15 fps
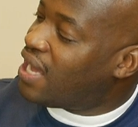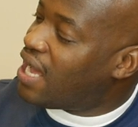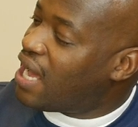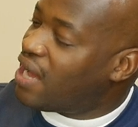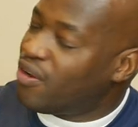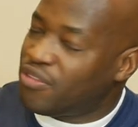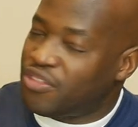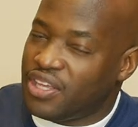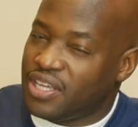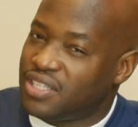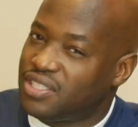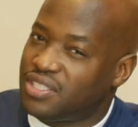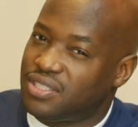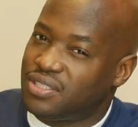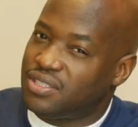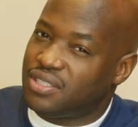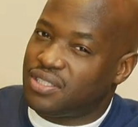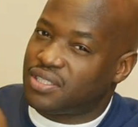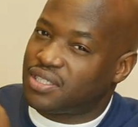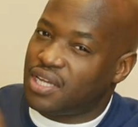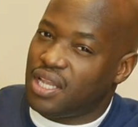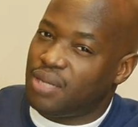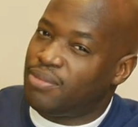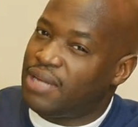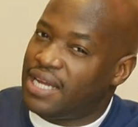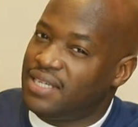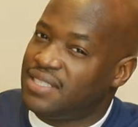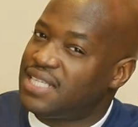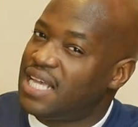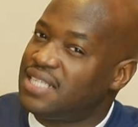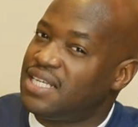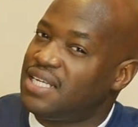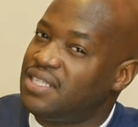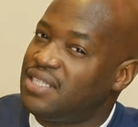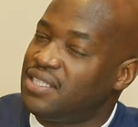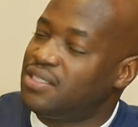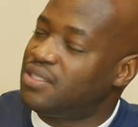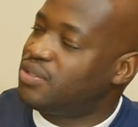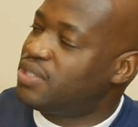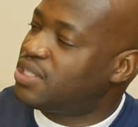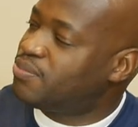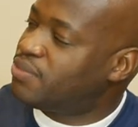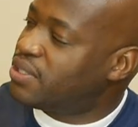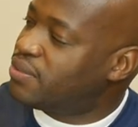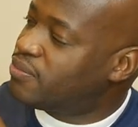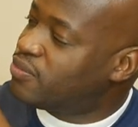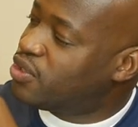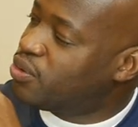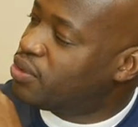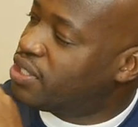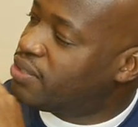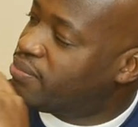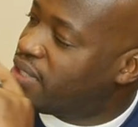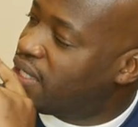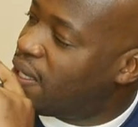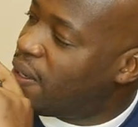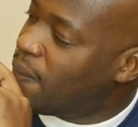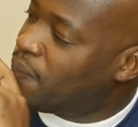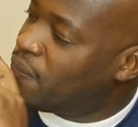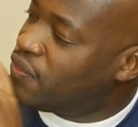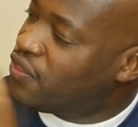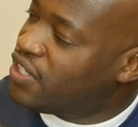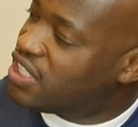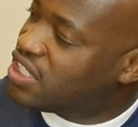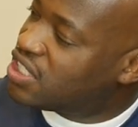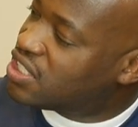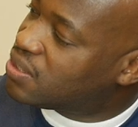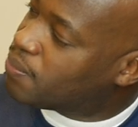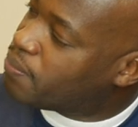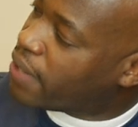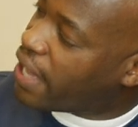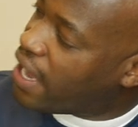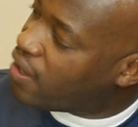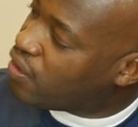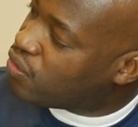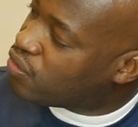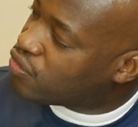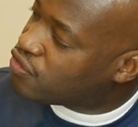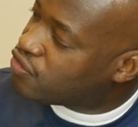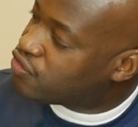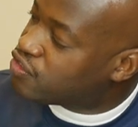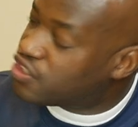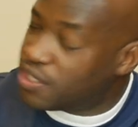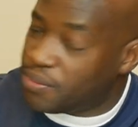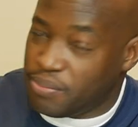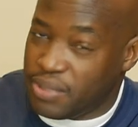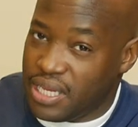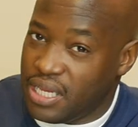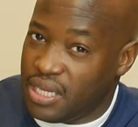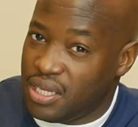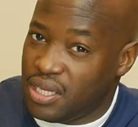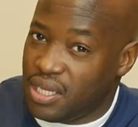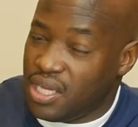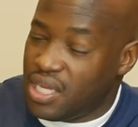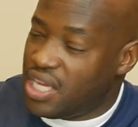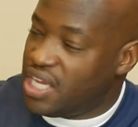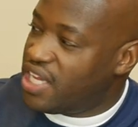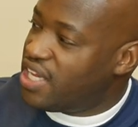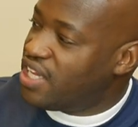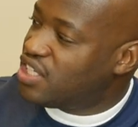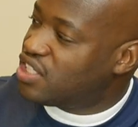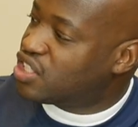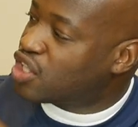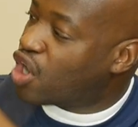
I don't think it's colorblindness has anything to do with this, but this panel to me is